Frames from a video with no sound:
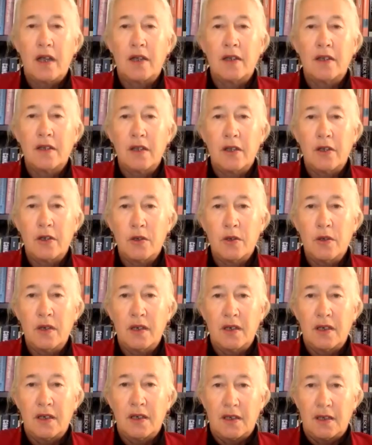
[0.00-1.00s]
unload
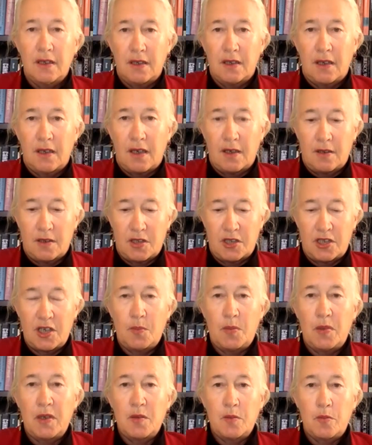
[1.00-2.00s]
a
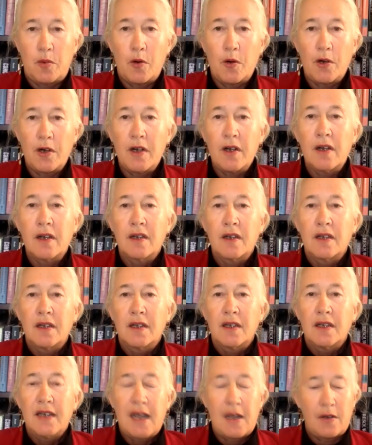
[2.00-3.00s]
ship in port.
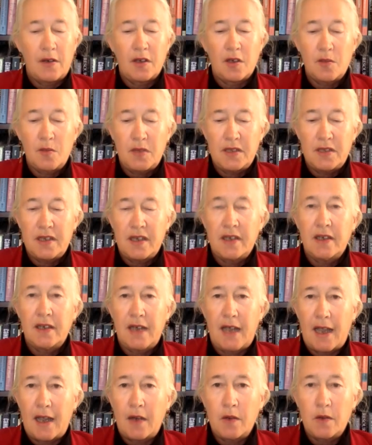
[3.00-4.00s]
Now it can be done in
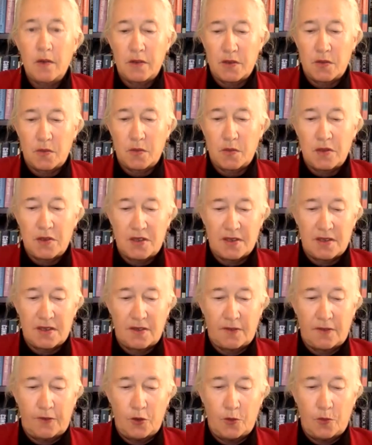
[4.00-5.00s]
hours with just a
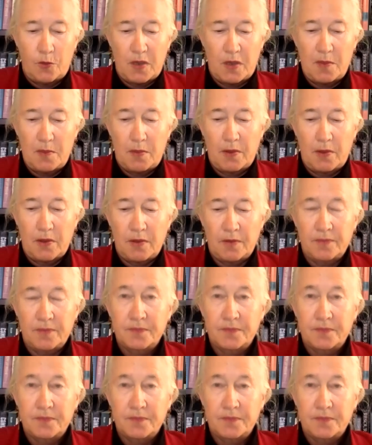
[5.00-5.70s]
few people.